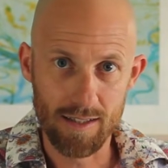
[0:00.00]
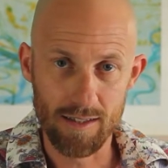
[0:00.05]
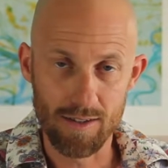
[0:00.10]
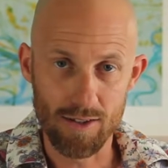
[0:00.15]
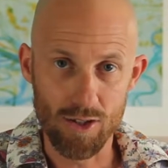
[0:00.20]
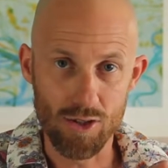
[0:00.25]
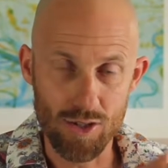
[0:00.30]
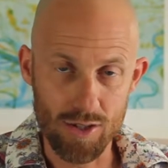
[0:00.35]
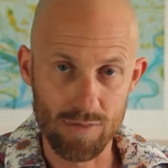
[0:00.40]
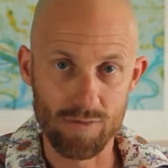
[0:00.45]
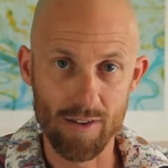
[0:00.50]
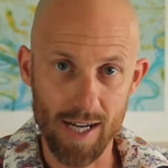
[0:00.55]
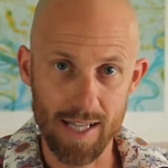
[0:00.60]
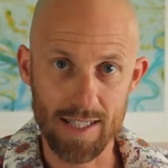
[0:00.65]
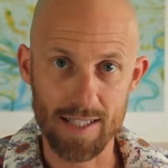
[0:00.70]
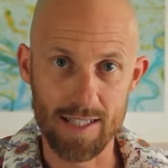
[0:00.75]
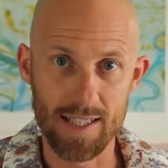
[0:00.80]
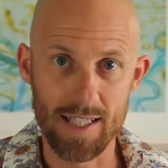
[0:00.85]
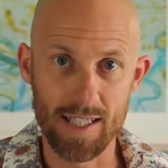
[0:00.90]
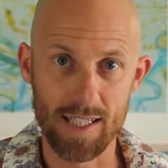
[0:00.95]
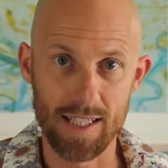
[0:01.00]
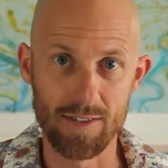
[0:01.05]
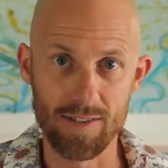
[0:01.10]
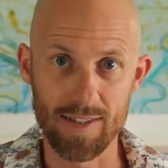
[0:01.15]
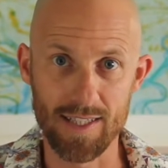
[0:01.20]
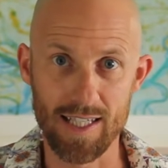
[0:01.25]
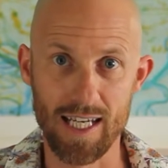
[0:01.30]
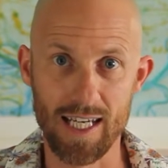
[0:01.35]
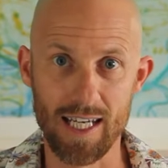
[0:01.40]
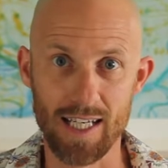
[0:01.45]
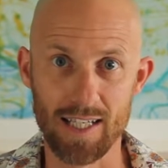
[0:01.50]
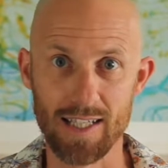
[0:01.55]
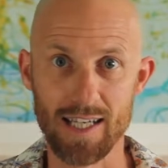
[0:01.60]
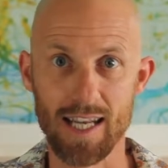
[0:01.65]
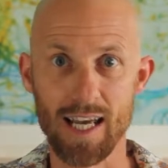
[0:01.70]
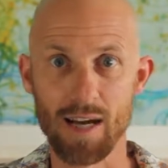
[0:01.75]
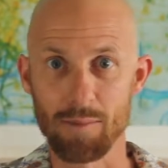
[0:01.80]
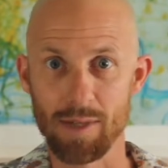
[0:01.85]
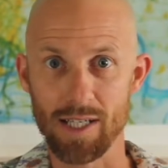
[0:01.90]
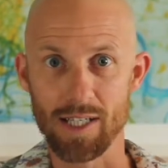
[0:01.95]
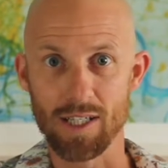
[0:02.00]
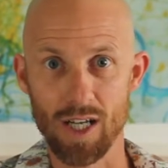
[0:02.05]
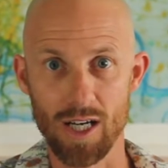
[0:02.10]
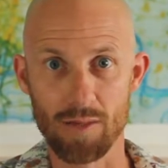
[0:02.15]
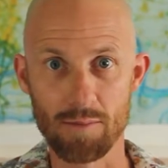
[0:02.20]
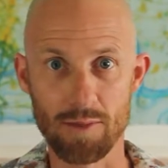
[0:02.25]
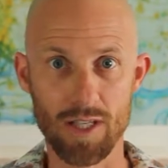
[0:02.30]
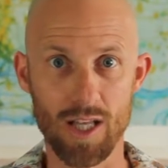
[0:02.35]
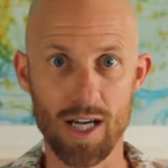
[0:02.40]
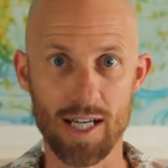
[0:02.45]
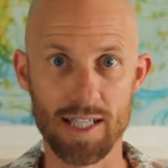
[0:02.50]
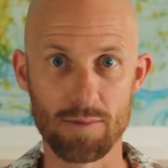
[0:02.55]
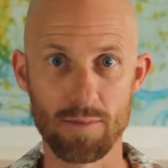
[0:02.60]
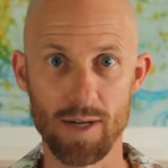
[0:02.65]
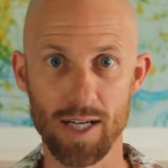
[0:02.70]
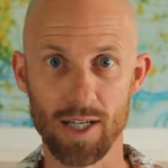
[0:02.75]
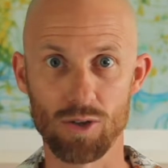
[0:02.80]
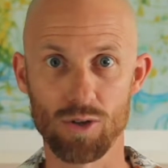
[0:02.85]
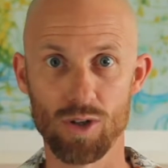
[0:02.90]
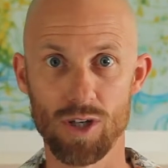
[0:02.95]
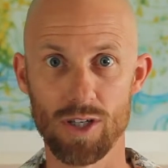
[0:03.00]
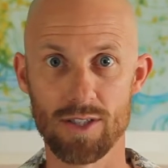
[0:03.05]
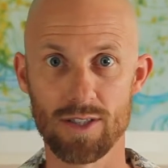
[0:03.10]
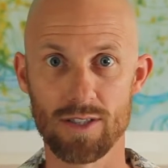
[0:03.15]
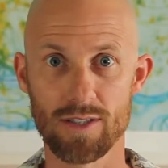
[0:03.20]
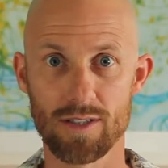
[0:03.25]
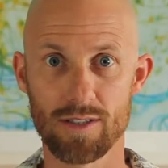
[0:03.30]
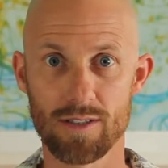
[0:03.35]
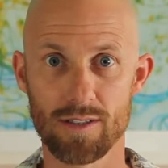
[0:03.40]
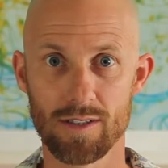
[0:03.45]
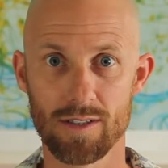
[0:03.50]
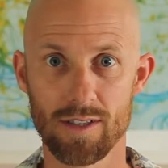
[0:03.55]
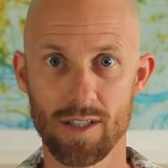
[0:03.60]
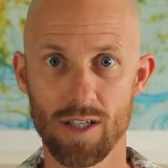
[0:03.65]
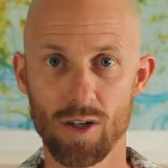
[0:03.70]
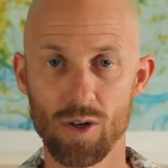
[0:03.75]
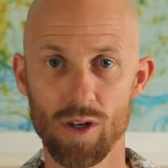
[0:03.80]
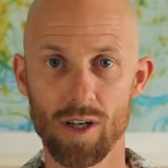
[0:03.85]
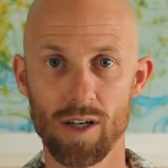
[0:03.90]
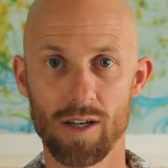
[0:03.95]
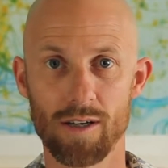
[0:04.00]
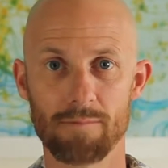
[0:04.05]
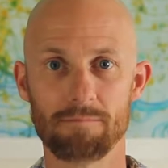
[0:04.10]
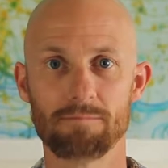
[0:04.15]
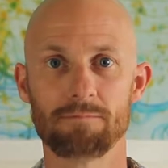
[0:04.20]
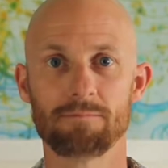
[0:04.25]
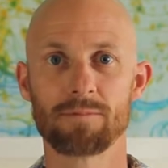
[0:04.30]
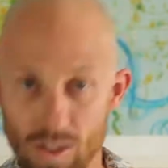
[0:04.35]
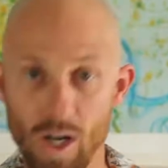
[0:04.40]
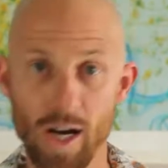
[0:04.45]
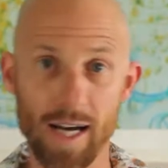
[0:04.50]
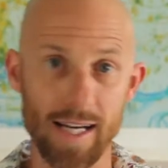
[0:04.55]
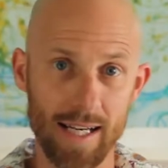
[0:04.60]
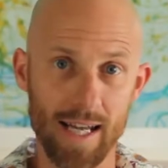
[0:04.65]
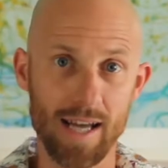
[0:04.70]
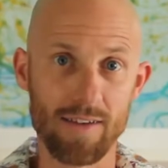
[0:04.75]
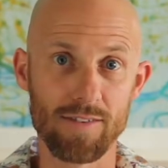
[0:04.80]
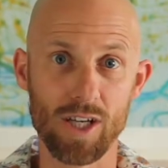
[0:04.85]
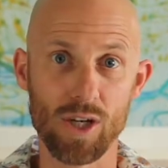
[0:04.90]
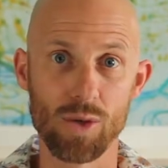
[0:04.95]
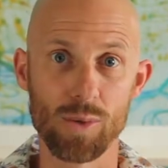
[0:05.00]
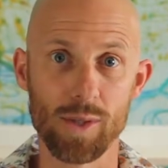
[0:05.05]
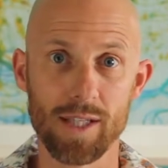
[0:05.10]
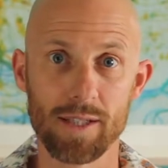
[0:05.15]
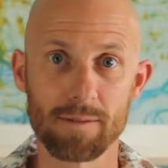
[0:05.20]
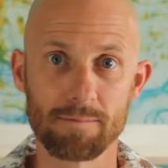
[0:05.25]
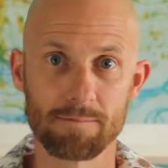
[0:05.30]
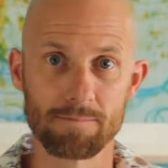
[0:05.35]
those divisors give us a hint at how many times lines might cross. All right, have a go with it.